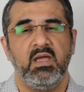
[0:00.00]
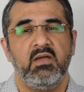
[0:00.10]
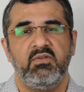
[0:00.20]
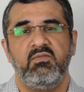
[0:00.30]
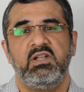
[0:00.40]

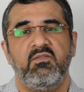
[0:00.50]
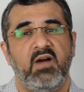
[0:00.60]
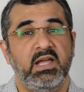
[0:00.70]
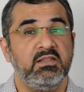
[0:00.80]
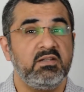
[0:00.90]
We will
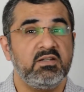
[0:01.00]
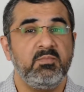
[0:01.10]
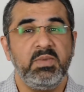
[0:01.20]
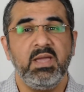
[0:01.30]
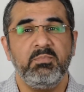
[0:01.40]
define the term
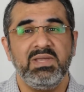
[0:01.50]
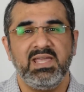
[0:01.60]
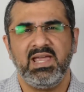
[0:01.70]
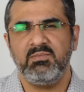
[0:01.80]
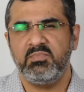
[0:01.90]
PMP
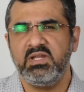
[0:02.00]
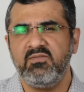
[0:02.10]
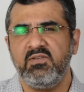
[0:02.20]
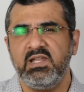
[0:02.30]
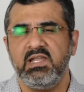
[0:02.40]
and
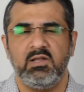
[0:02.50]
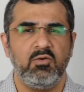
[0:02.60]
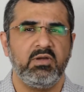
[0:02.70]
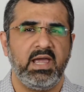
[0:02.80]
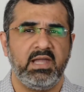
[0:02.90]
briefly
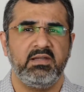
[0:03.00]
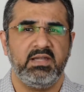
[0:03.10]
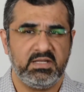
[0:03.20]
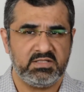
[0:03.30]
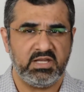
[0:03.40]
look at
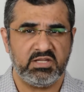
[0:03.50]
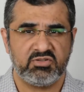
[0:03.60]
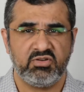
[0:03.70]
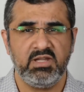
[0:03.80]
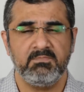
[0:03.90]
its
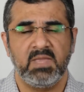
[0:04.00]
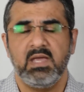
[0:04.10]
history,